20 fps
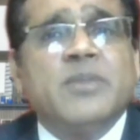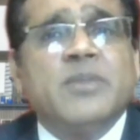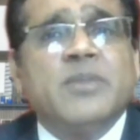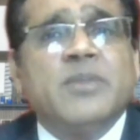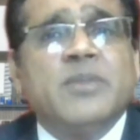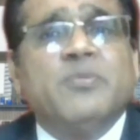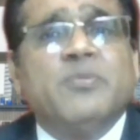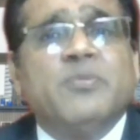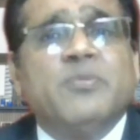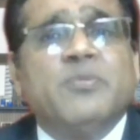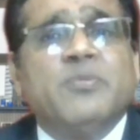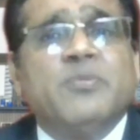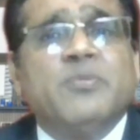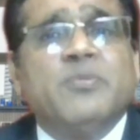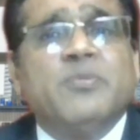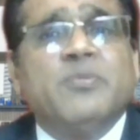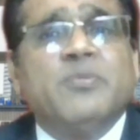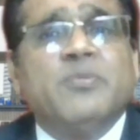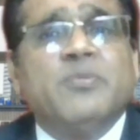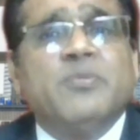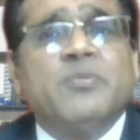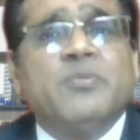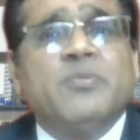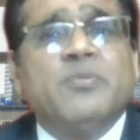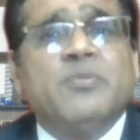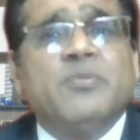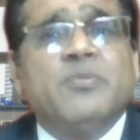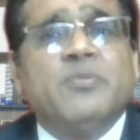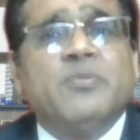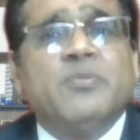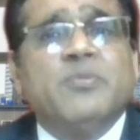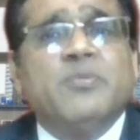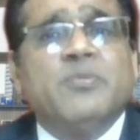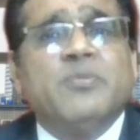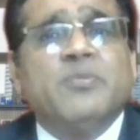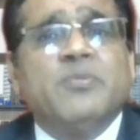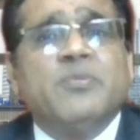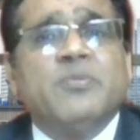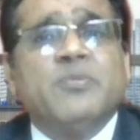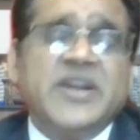organization for cloud
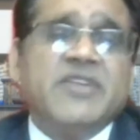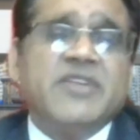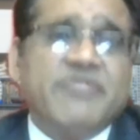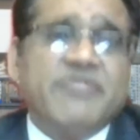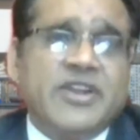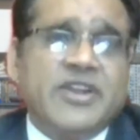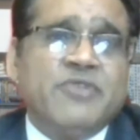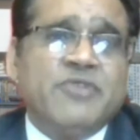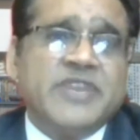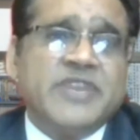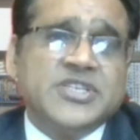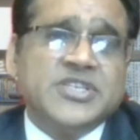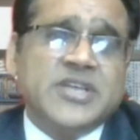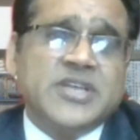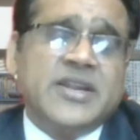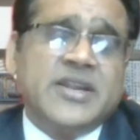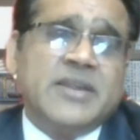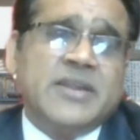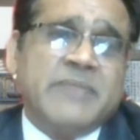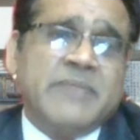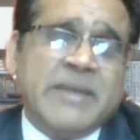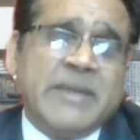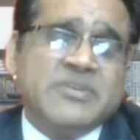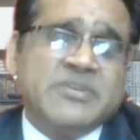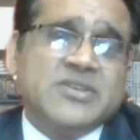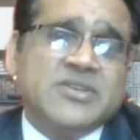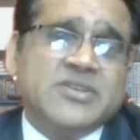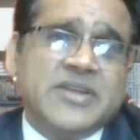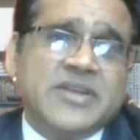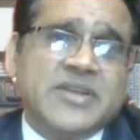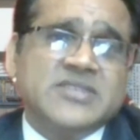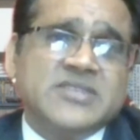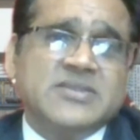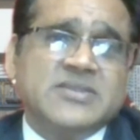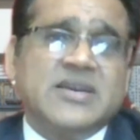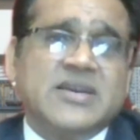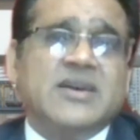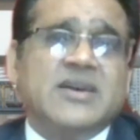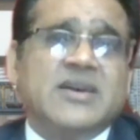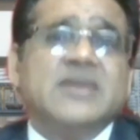services. Speed of innovation in
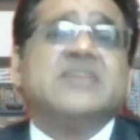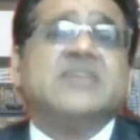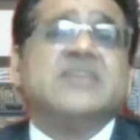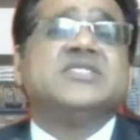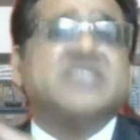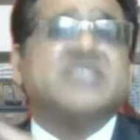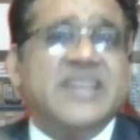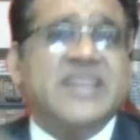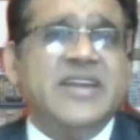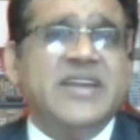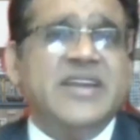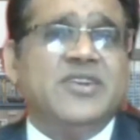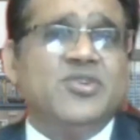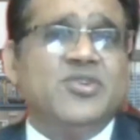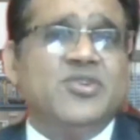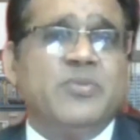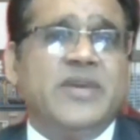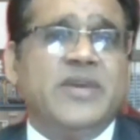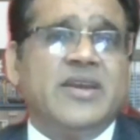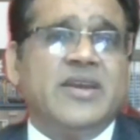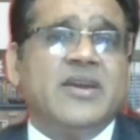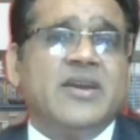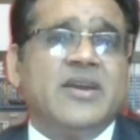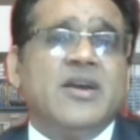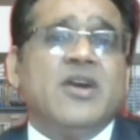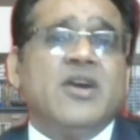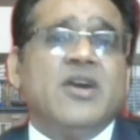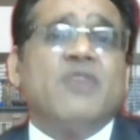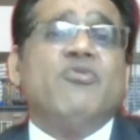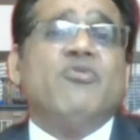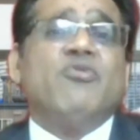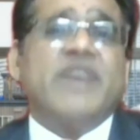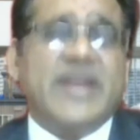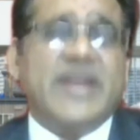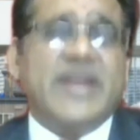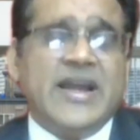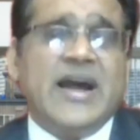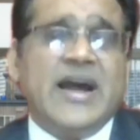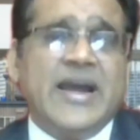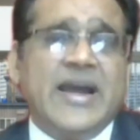Amazon is seen to be
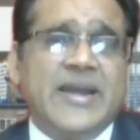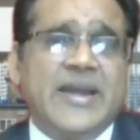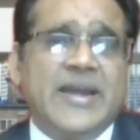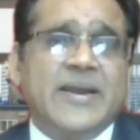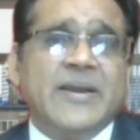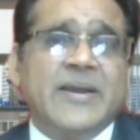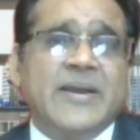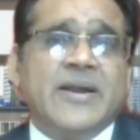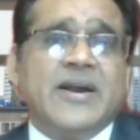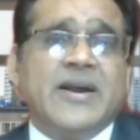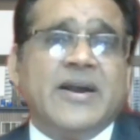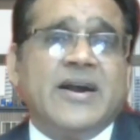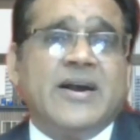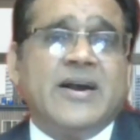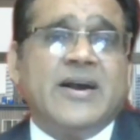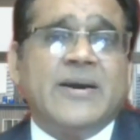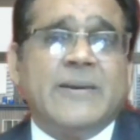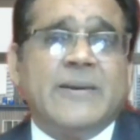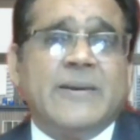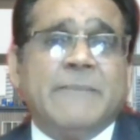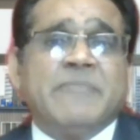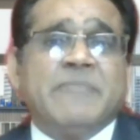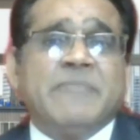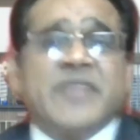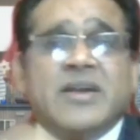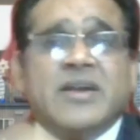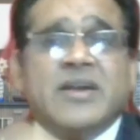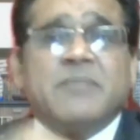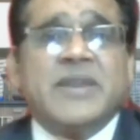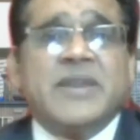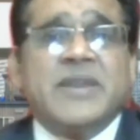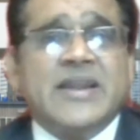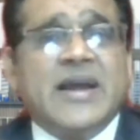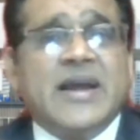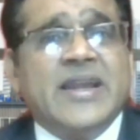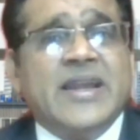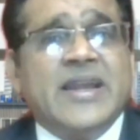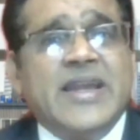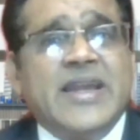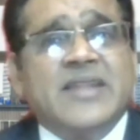very high. But
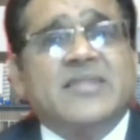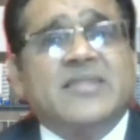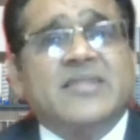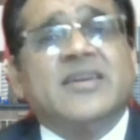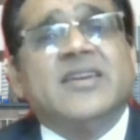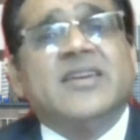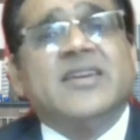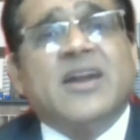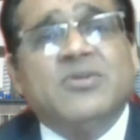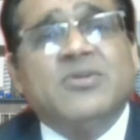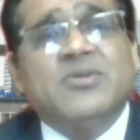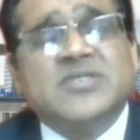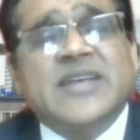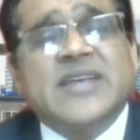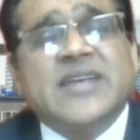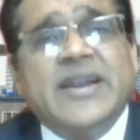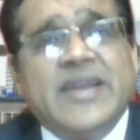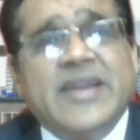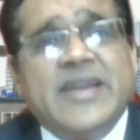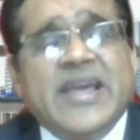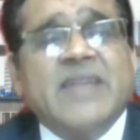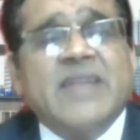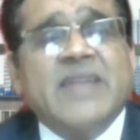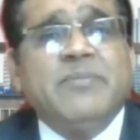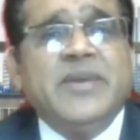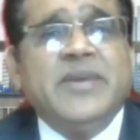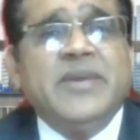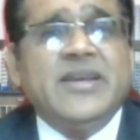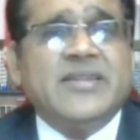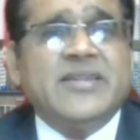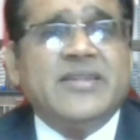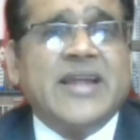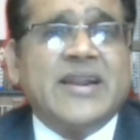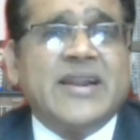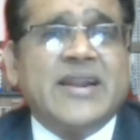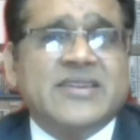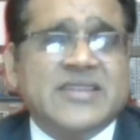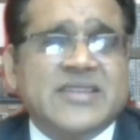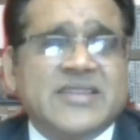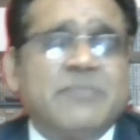again, the downside can be
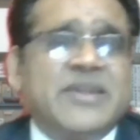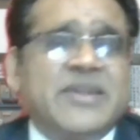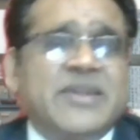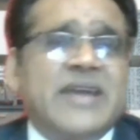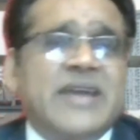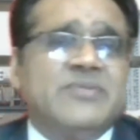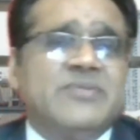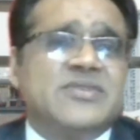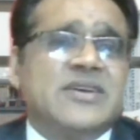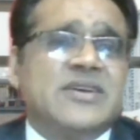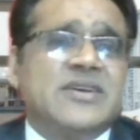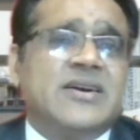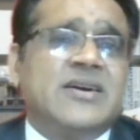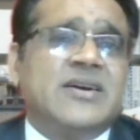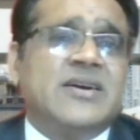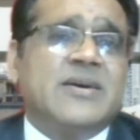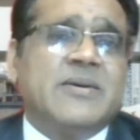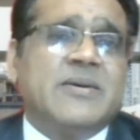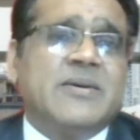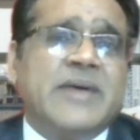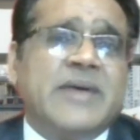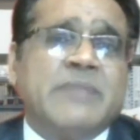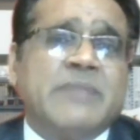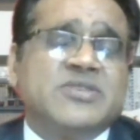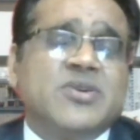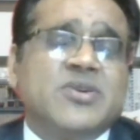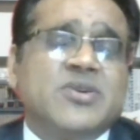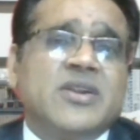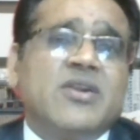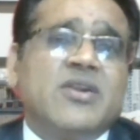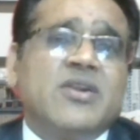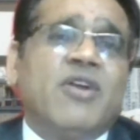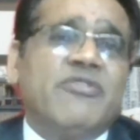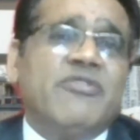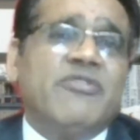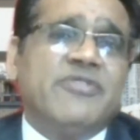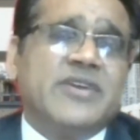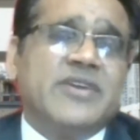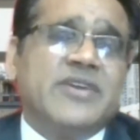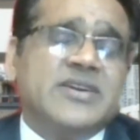that sometimes Amazon
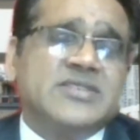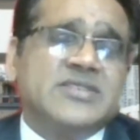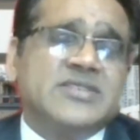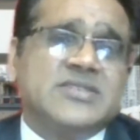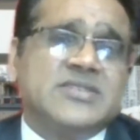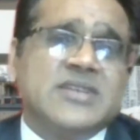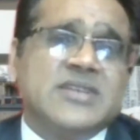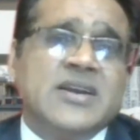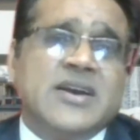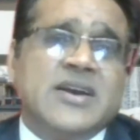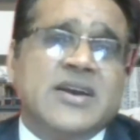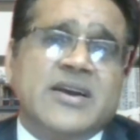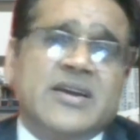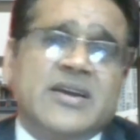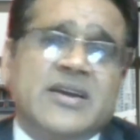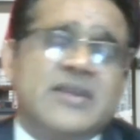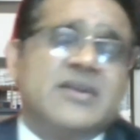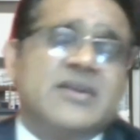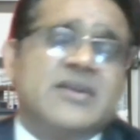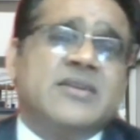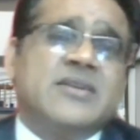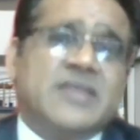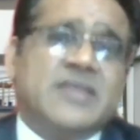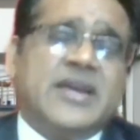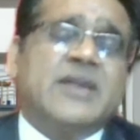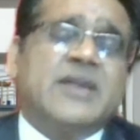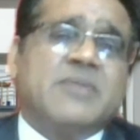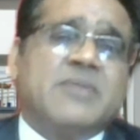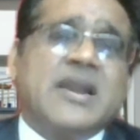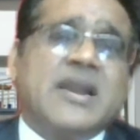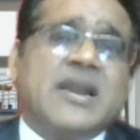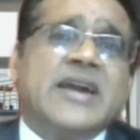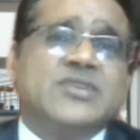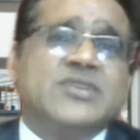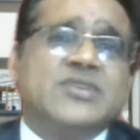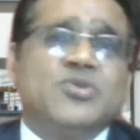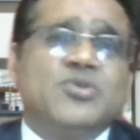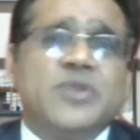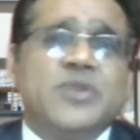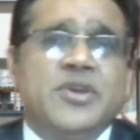offers, there are
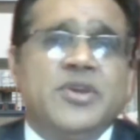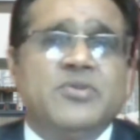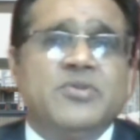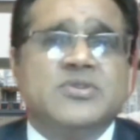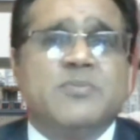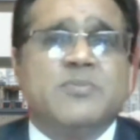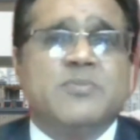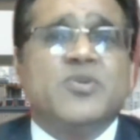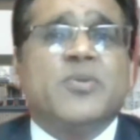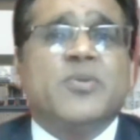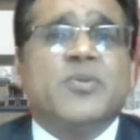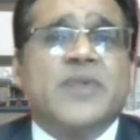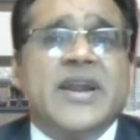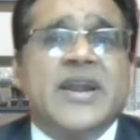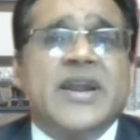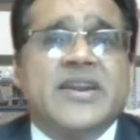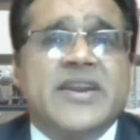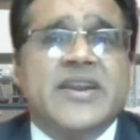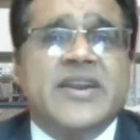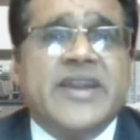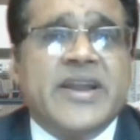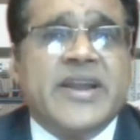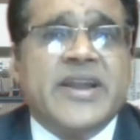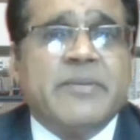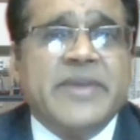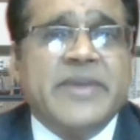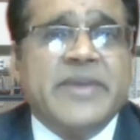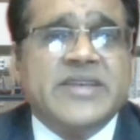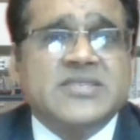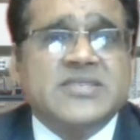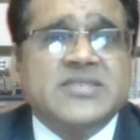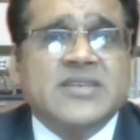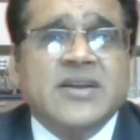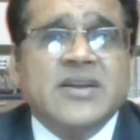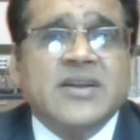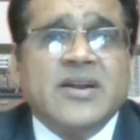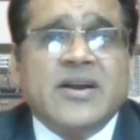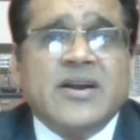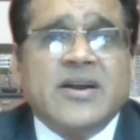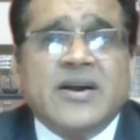clients who would use proprietary database
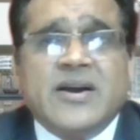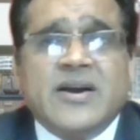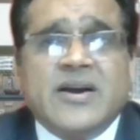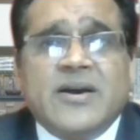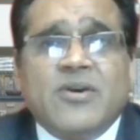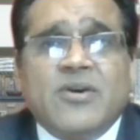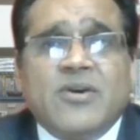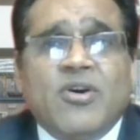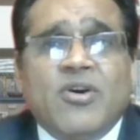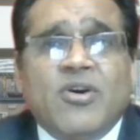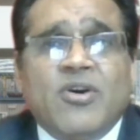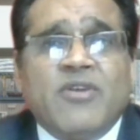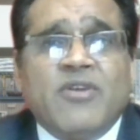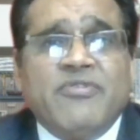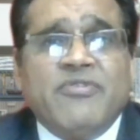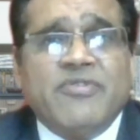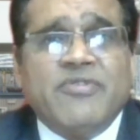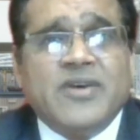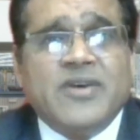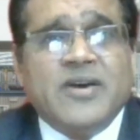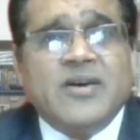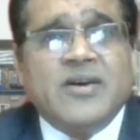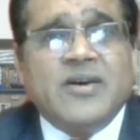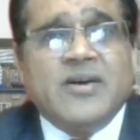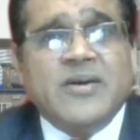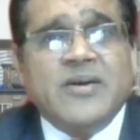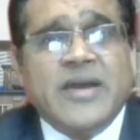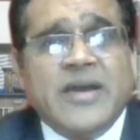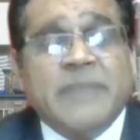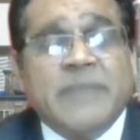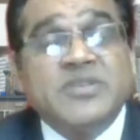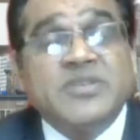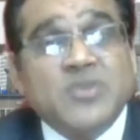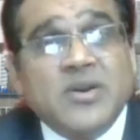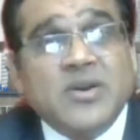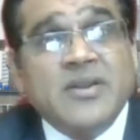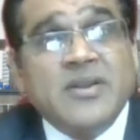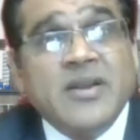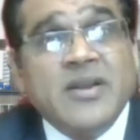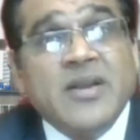of
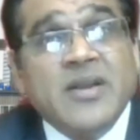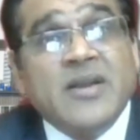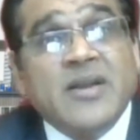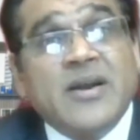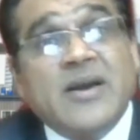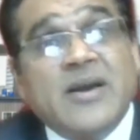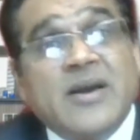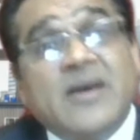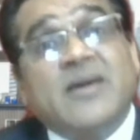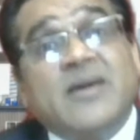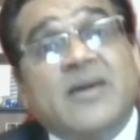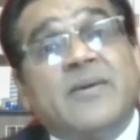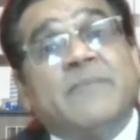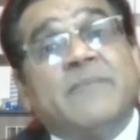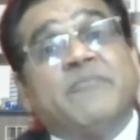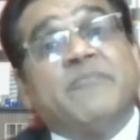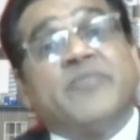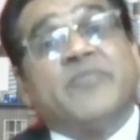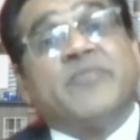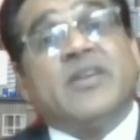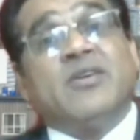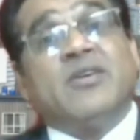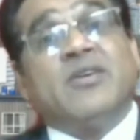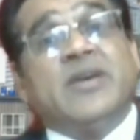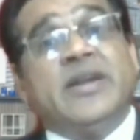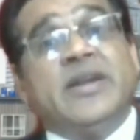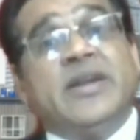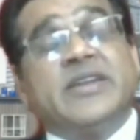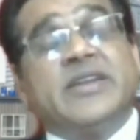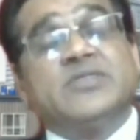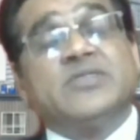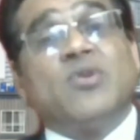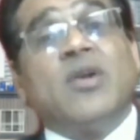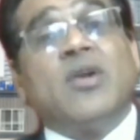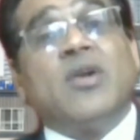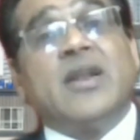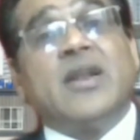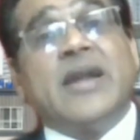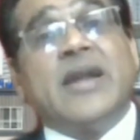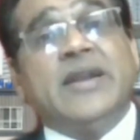Amazon. It is
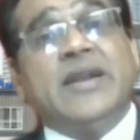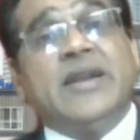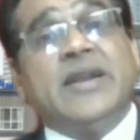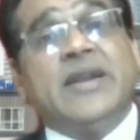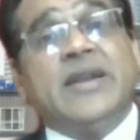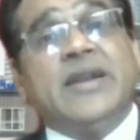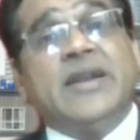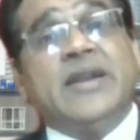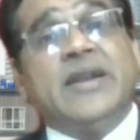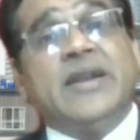all right.